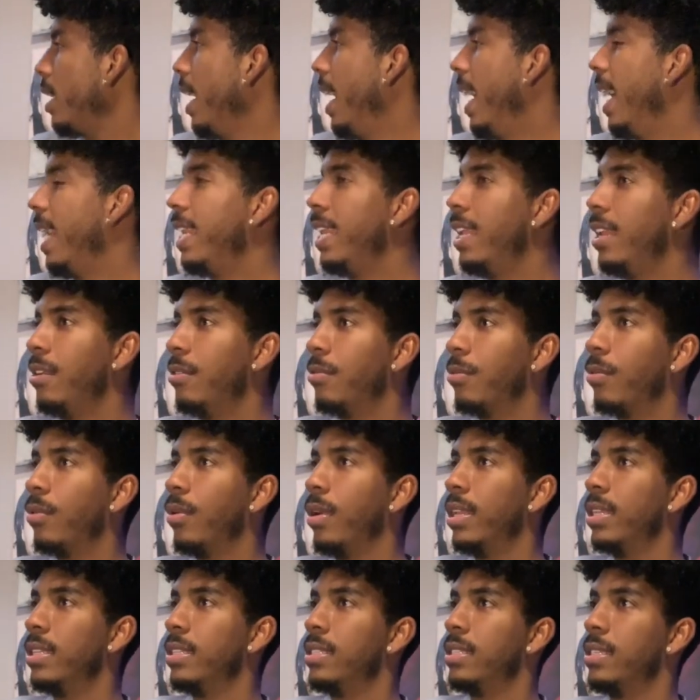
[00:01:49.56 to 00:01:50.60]
I didn't
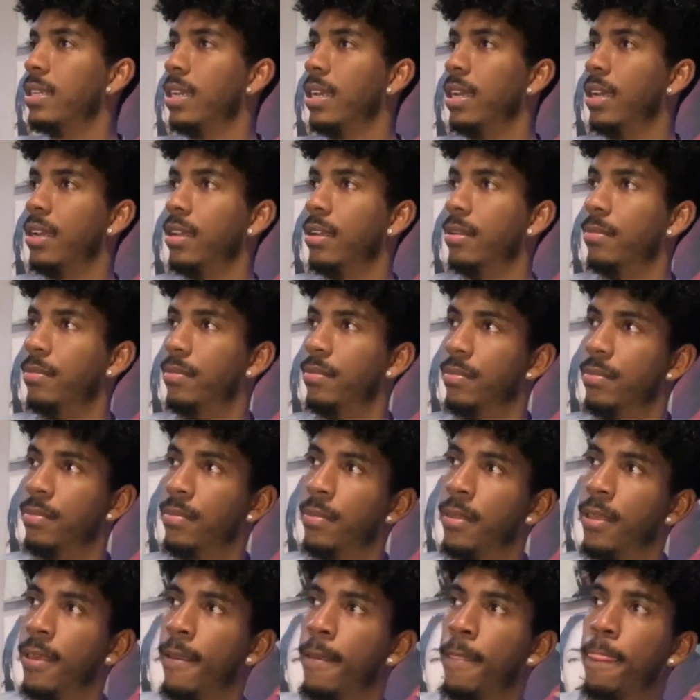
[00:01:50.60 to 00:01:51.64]
want to
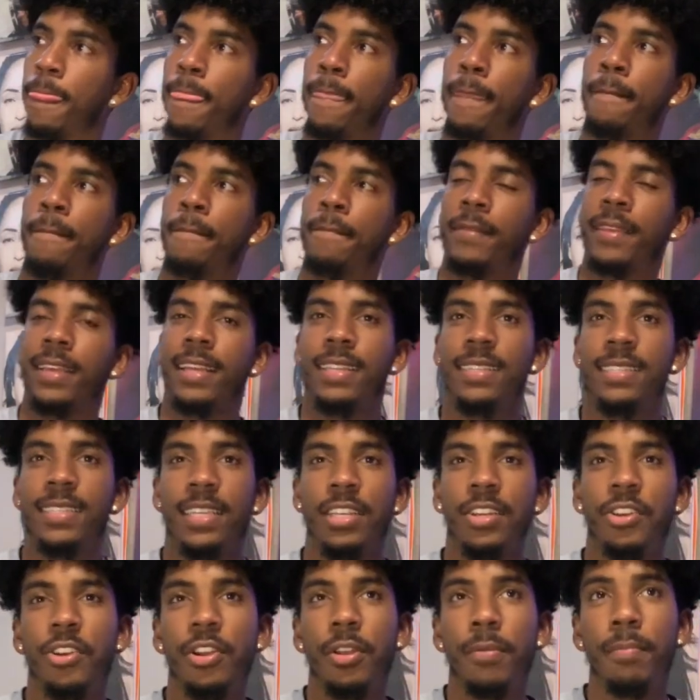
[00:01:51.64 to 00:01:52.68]

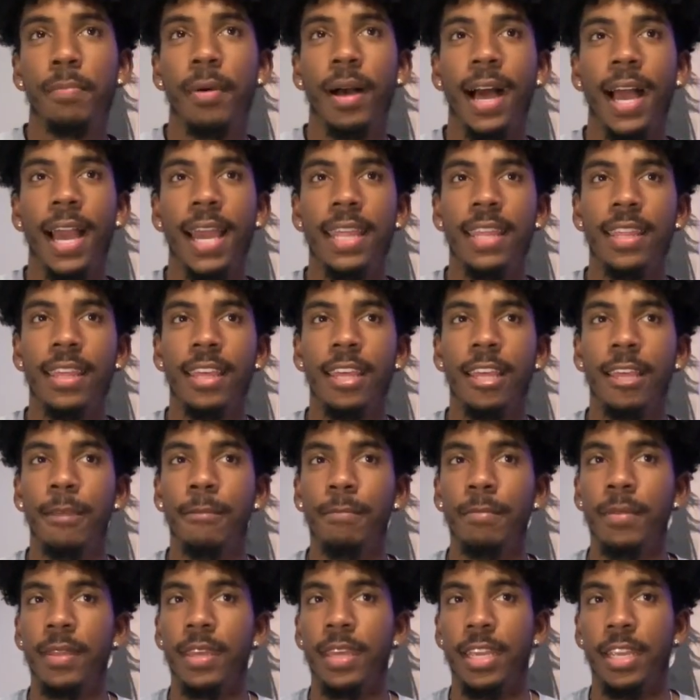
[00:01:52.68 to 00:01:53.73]
continue to buy
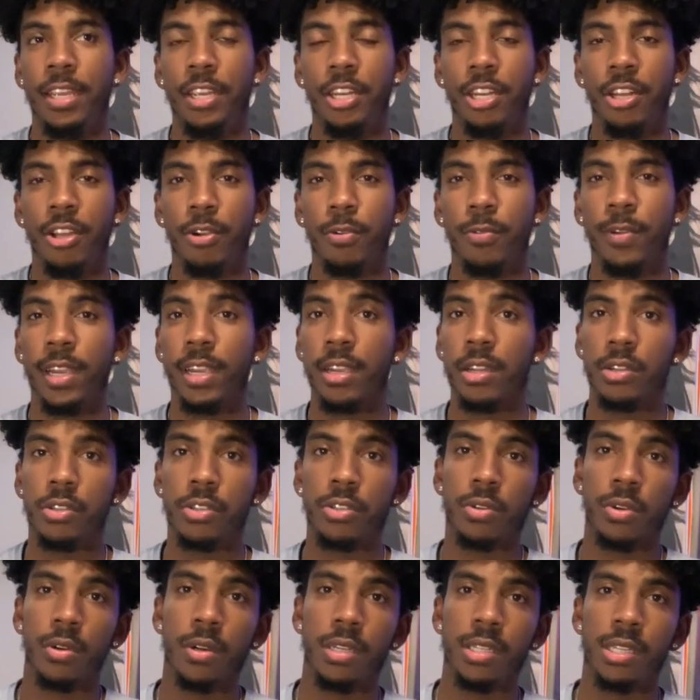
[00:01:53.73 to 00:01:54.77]
them. Record
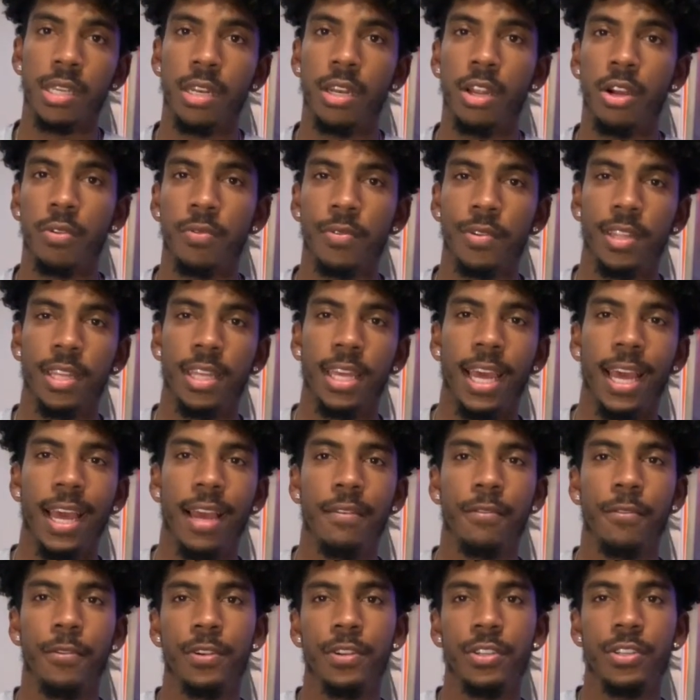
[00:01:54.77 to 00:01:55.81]
stores, they don't really
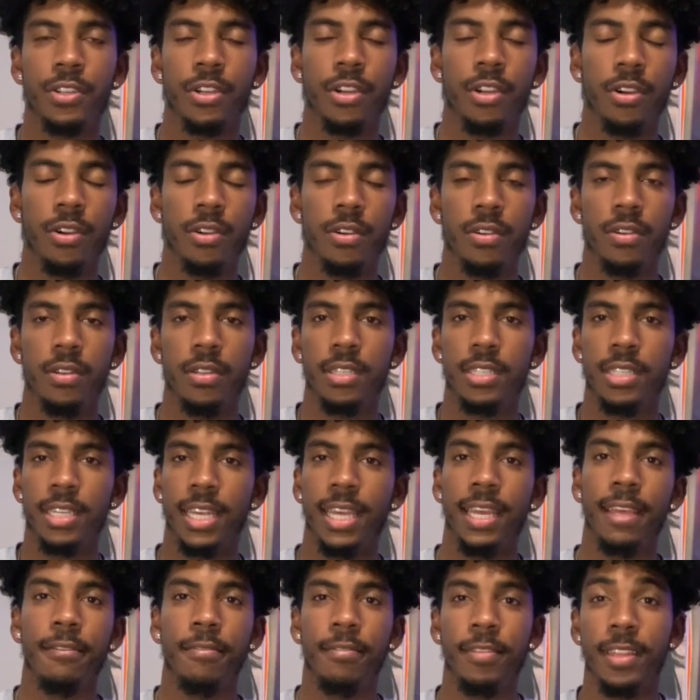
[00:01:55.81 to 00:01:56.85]
have returns
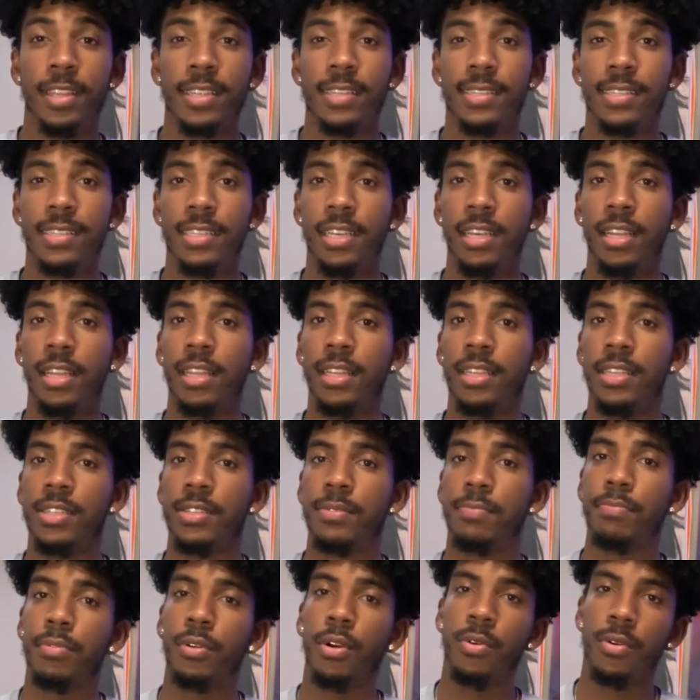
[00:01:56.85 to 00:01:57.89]
if the seal is
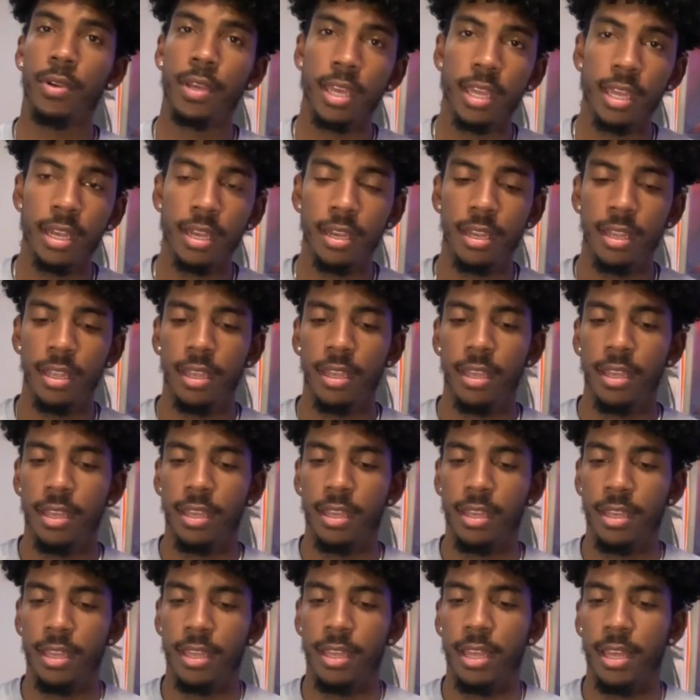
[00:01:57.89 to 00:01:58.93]
broken.
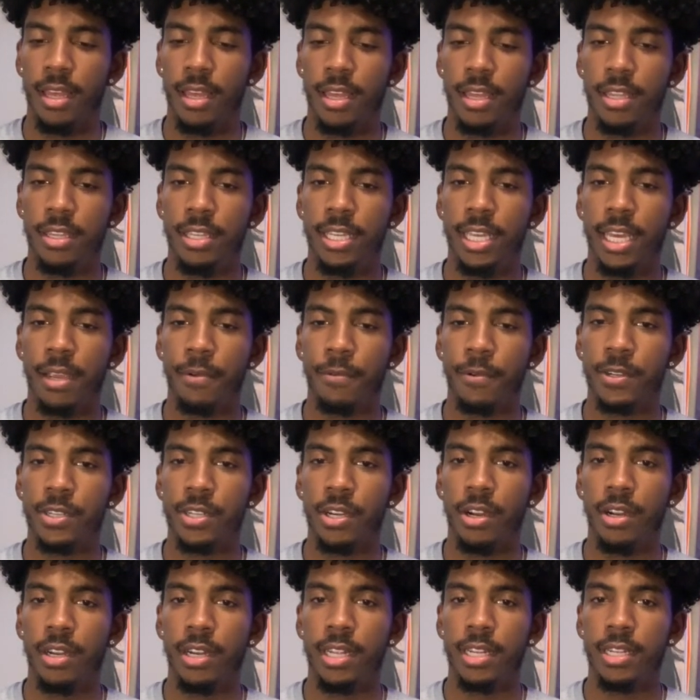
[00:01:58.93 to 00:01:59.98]
You can't
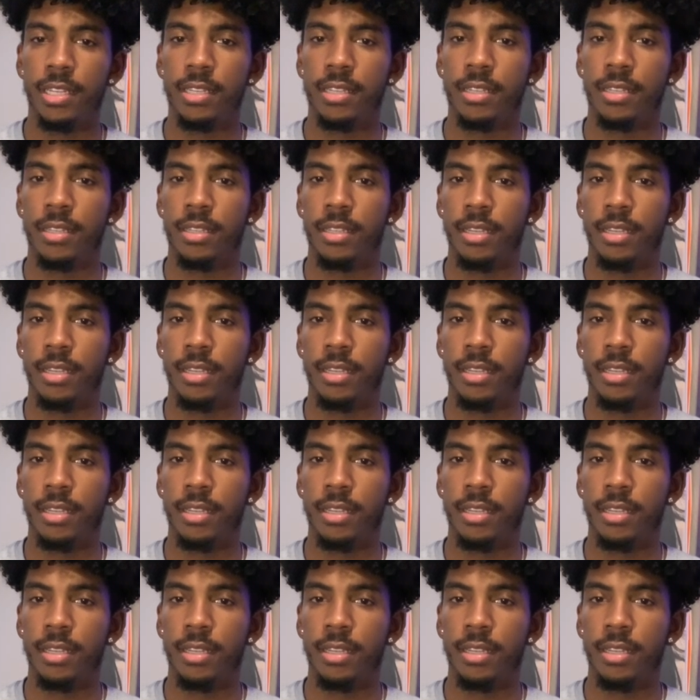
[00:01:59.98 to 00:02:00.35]
return it.